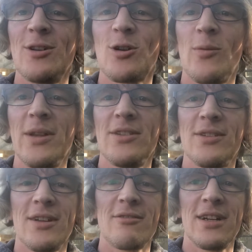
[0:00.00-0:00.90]
your comments.
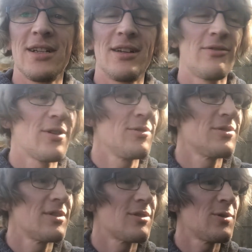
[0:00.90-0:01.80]
They're great. Love those
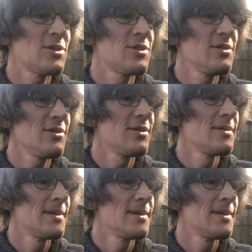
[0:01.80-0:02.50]
and the questions.